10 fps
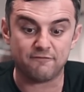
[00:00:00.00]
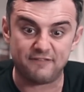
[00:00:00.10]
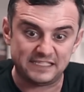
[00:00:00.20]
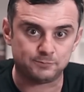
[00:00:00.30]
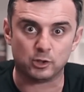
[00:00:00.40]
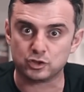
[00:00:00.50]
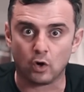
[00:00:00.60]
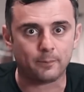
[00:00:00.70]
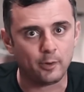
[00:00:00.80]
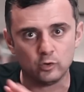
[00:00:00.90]
Facebook
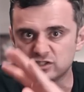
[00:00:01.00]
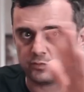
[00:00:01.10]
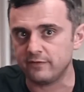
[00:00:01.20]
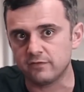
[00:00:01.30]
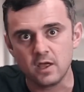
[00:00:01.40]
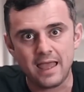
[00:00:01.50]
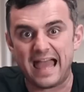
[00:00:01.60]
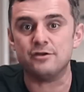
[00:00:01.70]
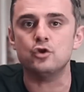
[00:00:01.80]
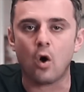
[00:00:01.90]
dark posts, we've
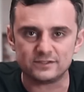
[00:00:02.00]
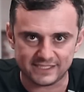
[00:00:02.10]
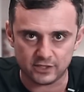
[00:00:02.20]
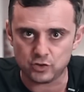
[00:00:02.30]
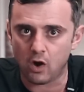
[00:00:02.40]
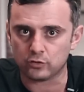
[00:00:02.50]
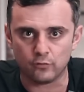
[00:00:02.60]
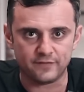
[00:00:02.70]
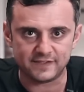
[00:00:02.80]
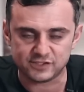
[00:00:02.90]
at nausea talked
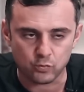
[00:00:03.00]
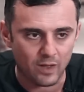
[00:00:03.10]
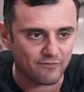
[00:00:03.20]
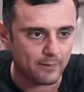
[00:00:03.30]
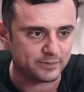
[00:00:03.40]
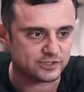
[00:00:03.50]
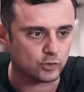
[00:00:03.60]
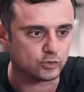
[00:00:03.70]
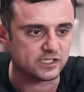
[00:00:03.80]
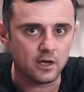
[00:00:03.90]
over these 12
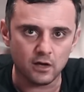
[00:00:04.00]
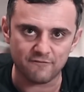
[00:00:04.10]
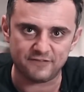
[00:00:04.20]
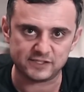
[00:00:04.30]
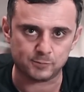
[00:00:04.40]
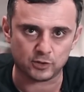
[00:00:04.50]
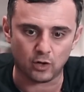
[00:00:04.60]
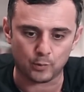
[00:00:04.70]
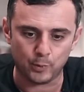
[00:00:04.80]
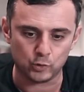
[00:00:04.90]
episodes of Facebook
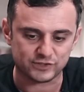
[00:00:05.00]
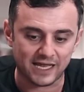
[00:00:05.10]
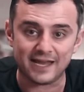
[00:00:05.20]
dark posts.